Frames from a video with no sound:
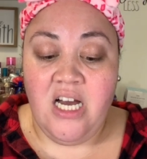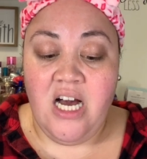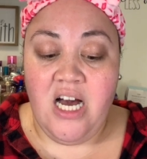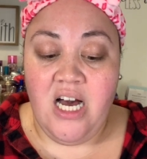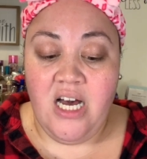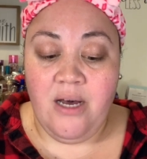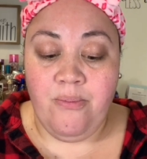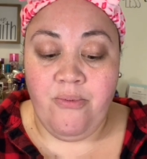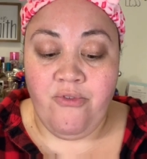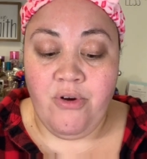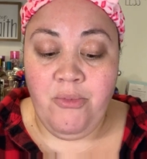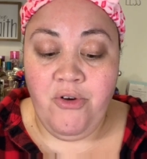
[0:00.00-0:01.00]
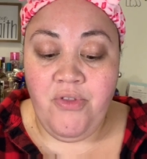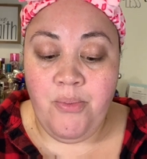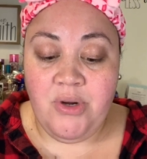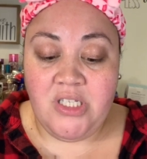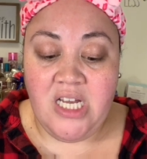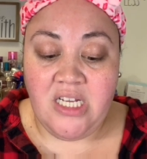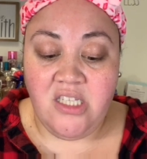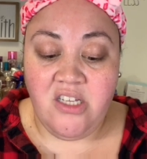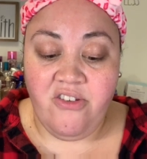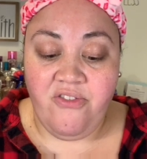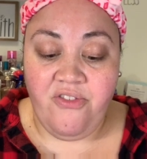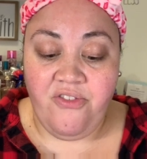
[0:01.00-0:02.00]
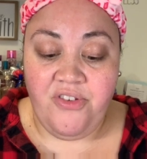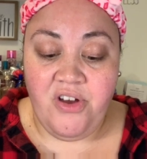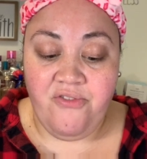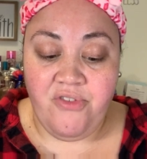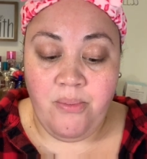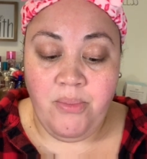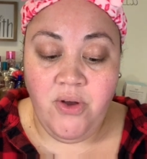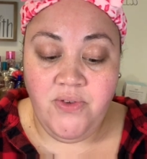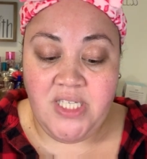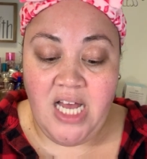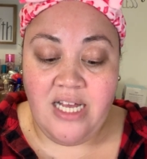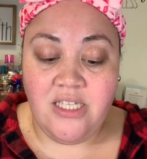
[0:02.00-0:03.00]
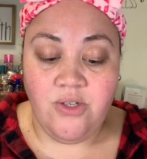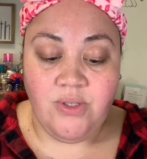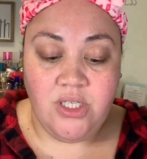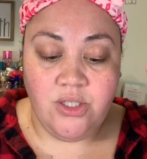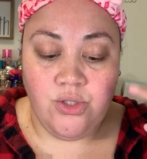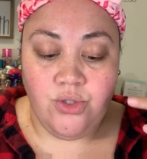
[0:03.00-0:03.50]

Uh, remove the protective film from both sides so it's a,